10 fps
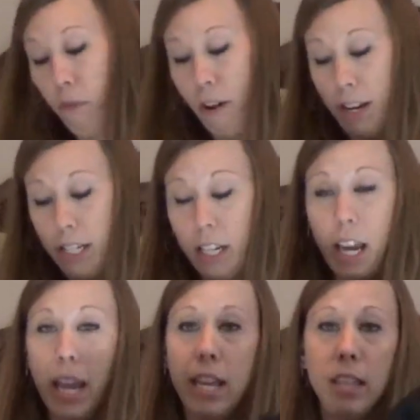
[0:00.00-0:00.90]

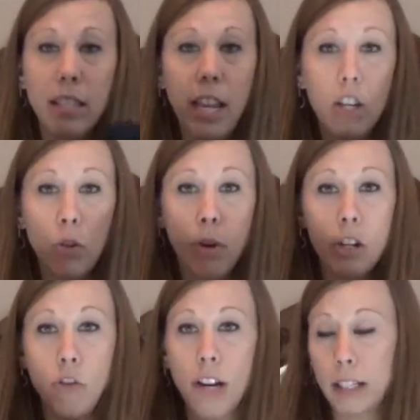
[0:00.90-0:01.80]
front and the
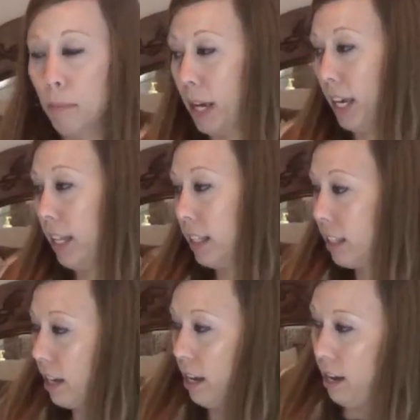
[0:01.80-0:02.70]
sanctuary dress
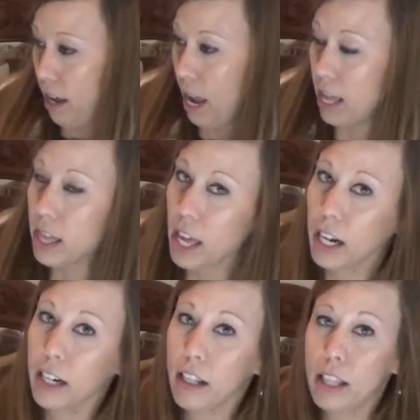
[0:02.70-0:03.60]
pants. And
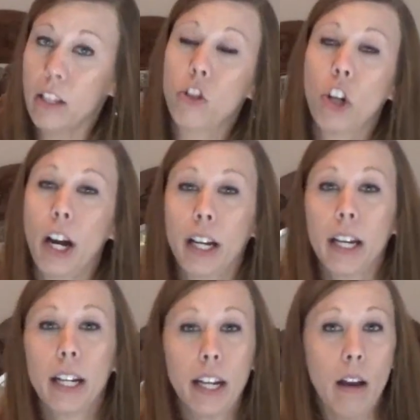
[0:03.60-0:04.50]
then this
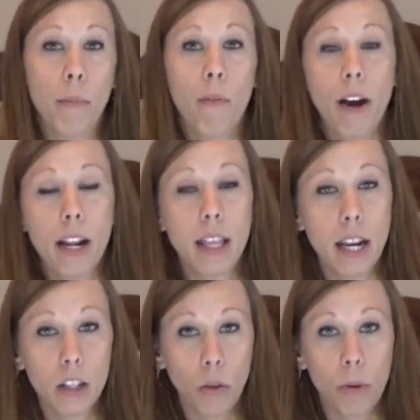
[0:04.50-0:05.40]
jacket, again, provided
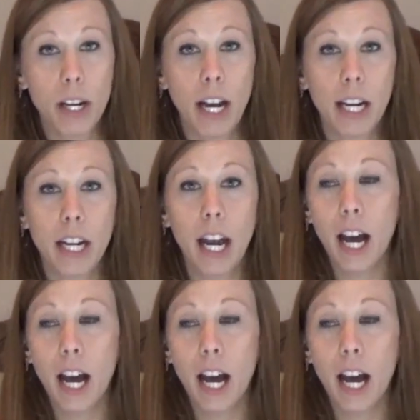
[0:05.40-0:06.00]
that it's $3.99.